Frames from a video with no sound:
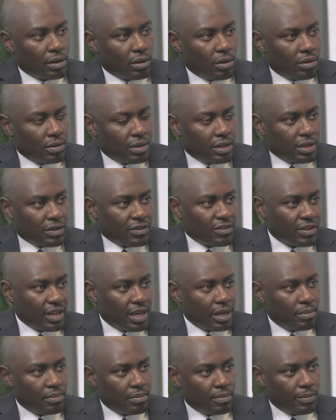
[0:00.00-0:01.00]
on the
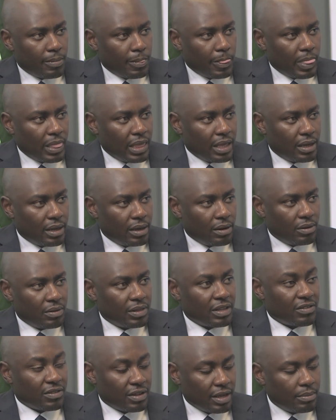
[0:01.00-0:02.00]
same
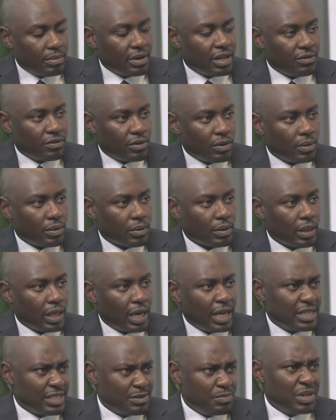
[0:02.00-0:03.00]
level.
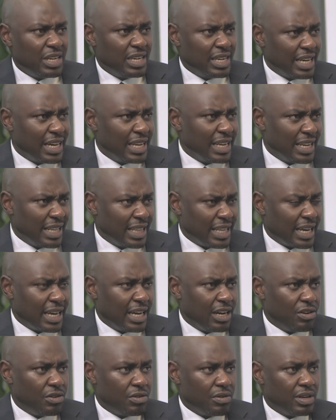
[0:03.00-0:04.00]
And it's been done in other
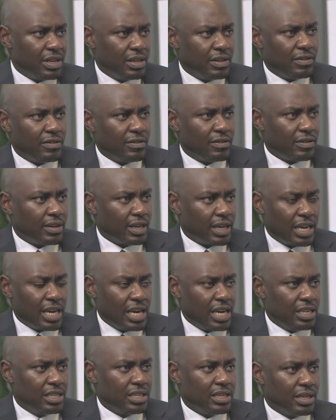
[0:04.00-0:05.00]
countries,
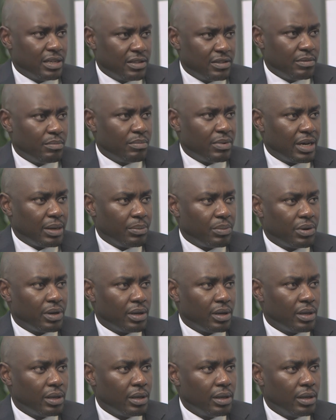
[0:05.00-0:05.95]
Kenya, Zimbabwe.